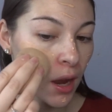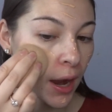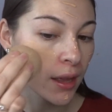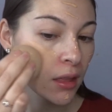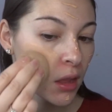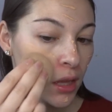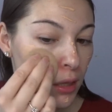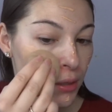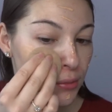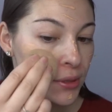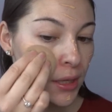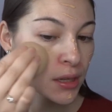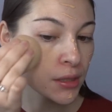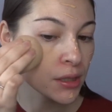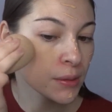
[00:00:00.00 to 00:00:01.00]
I like
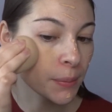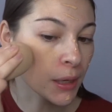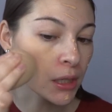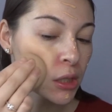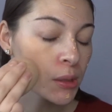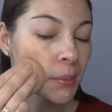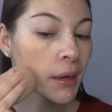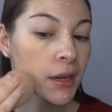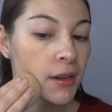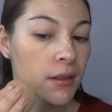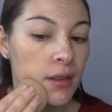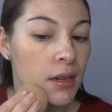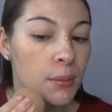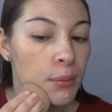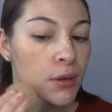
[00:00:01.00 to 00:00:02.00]
using a sponge better
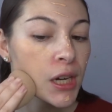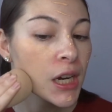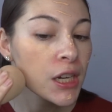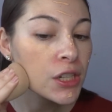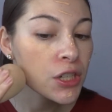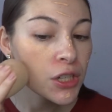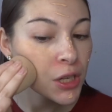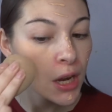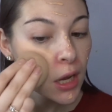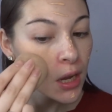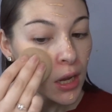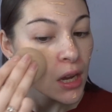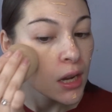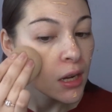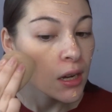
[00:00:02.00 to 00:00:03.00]
than a brush.
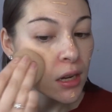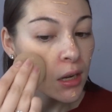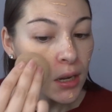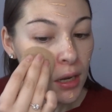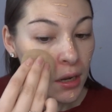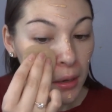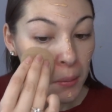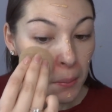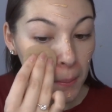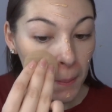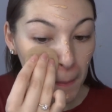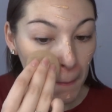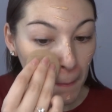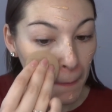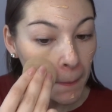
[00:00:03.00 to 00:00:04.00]

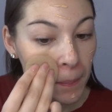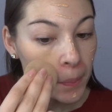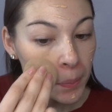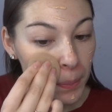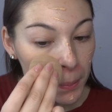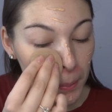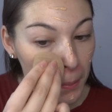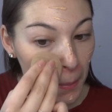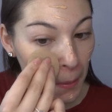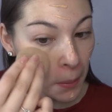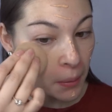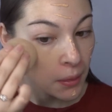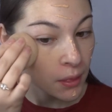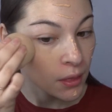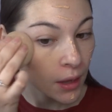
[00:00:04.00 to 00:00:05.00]

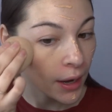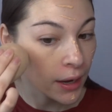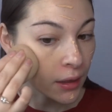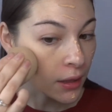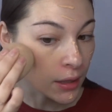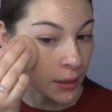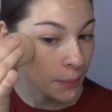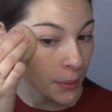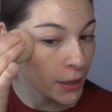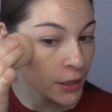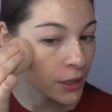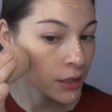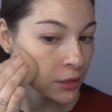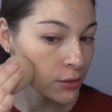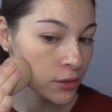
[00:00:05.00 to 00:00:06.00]
I like it
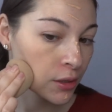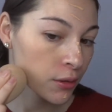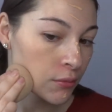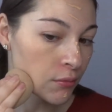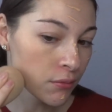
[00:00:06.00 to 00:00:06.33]
better, so.